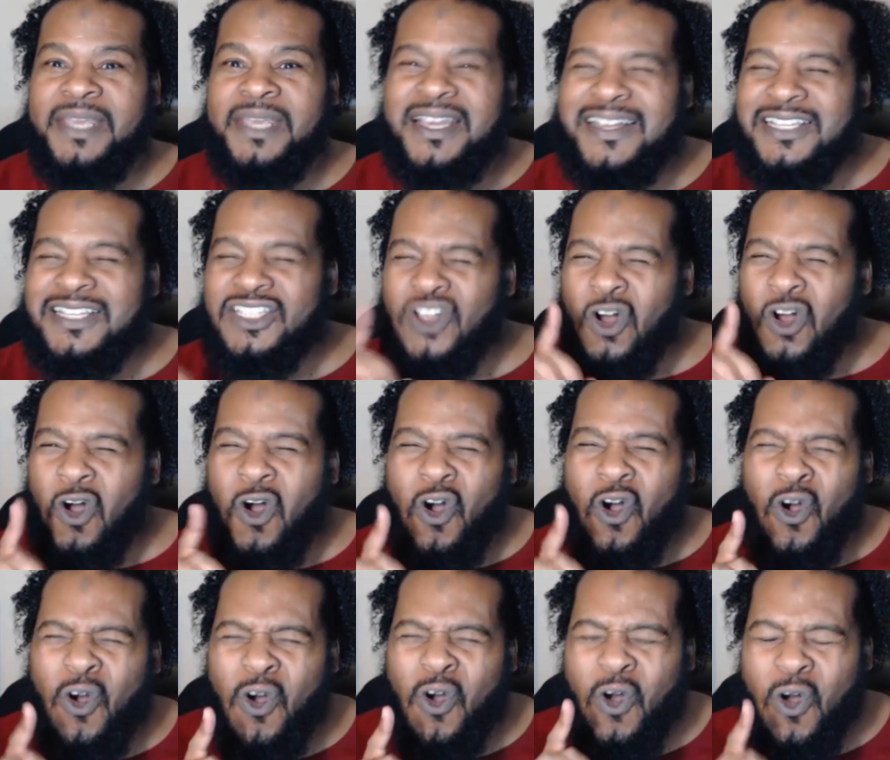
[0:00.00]
Because
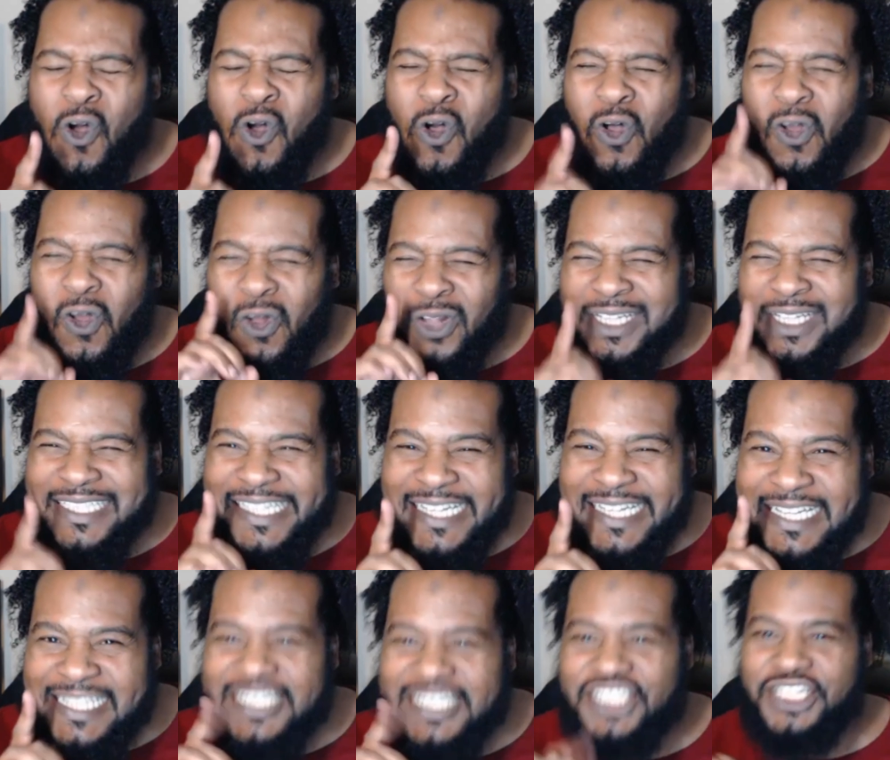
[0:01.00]
all
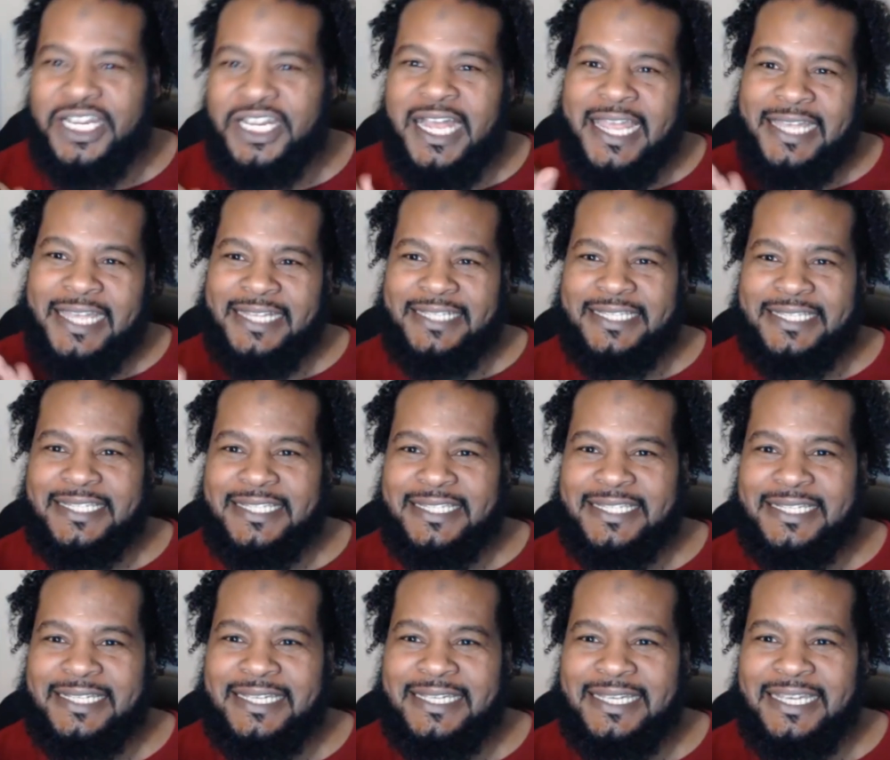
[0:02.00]
these
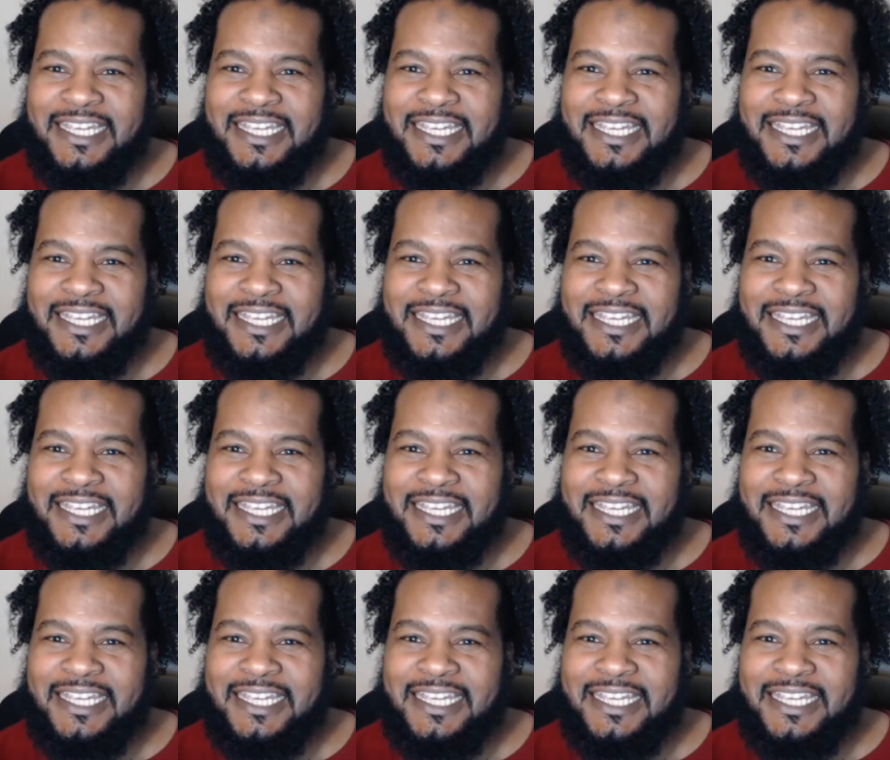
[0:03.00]
giants